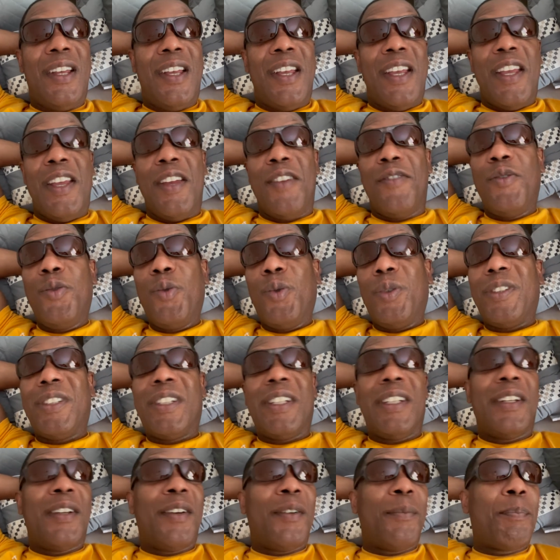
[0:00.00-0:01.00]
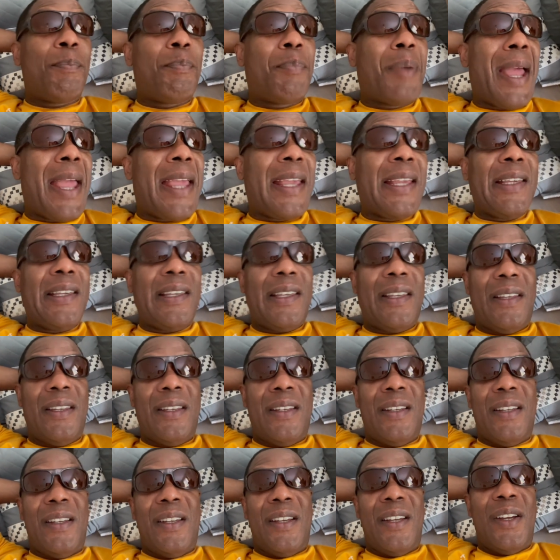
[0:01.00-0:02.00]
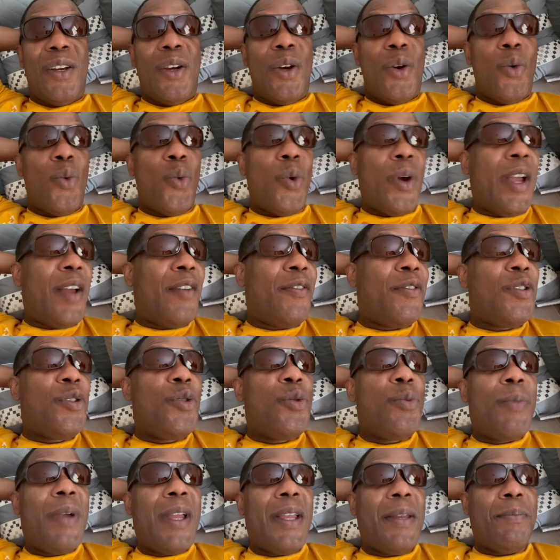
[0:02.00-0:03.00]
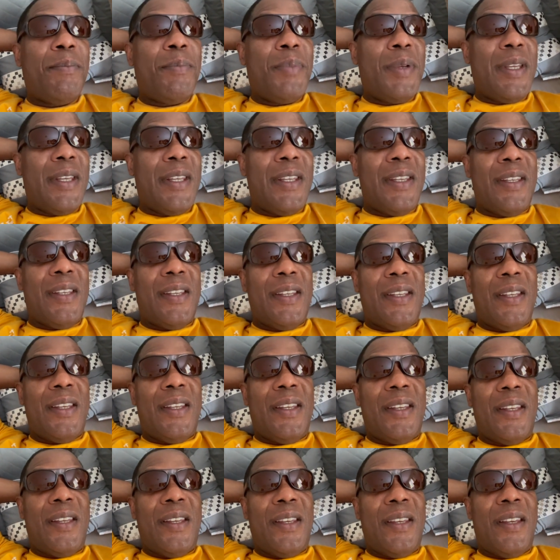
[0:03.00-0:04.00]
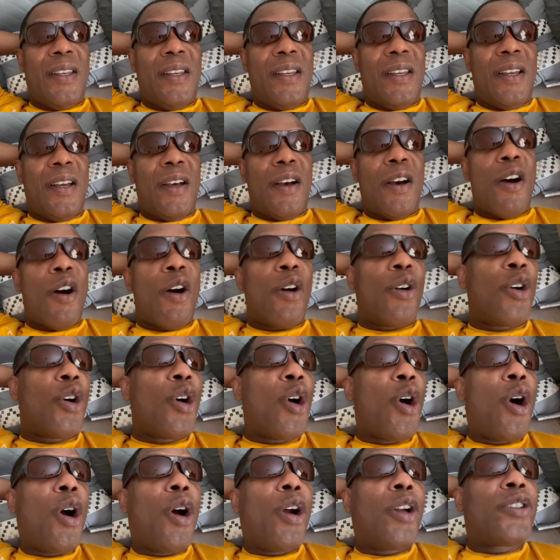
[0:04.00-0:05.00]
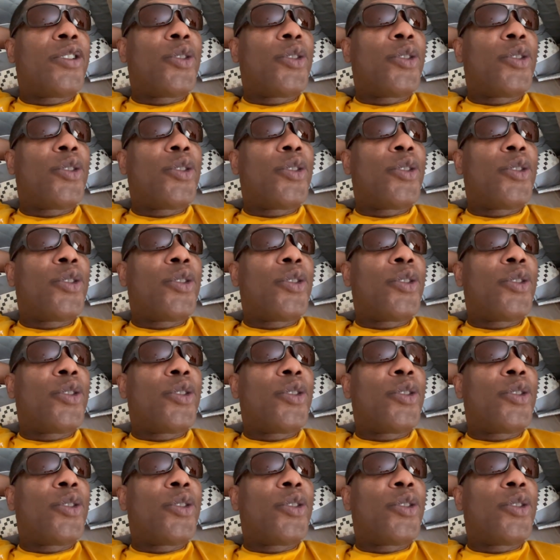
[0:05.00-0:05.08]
if you was in a bank, wherever you may be, a guard's